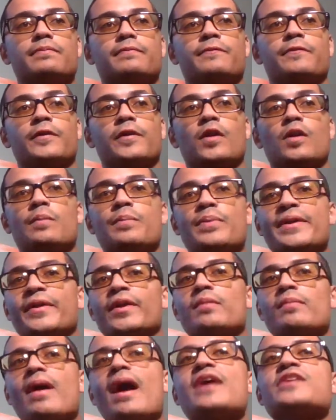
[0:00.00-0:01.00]
for their
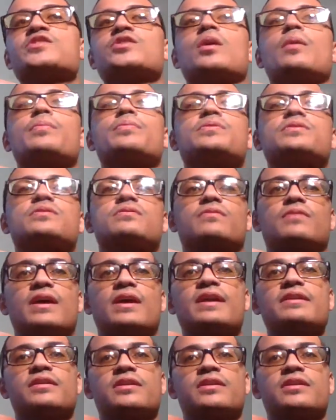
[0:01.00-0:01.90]
bigger matchups, right?